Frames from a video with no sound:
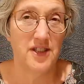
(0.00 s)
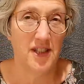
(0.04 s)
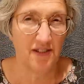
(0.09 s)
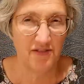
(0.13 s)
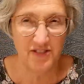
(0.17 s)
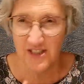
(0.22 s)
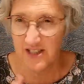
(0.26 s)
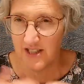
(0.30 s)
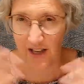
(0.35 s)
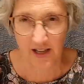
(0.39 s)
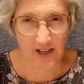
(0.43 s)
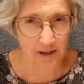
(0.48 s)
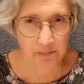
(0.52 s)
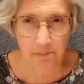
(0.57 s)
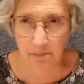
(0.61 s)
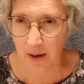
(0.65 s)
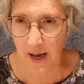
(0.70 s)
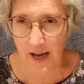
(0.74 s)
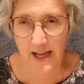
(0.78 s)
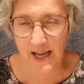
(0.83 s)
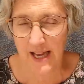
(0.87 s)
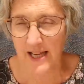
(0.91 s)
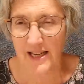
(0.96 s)
that have stuck in
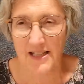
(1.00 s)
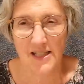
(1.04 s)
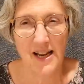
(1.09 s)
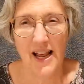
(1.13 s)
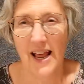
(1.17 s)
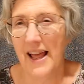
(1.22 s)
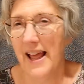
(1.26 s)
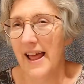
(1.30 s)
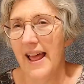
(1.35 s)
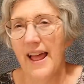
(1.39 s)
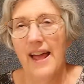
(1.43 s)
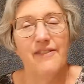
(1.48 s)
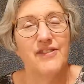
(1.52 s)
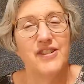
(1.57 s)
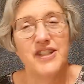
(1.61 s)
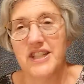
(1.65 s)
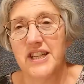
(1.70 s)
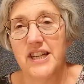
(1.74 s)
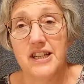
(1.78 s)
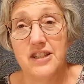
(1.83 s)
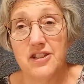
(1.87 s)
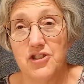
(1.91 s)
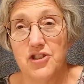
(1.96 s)
my head ever
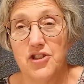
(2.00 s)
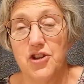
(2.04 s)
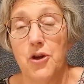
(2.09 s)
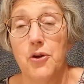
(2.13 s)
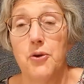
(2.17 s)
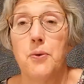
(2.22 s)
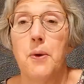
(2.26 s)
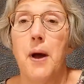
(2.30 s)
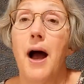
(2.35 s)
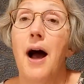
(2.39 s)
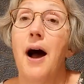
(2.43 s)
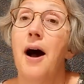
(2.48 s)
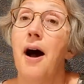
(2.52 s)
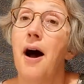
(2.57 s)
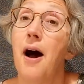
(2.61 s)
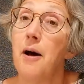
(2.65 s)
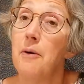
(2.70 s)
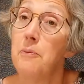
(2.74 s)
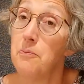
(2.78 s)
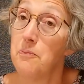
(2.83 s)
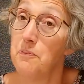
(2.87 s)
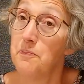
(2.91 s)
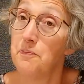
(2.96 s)
since. So
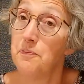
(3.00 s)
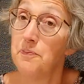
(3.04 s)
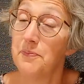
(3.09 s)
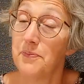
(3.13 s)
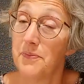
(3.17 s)
I'm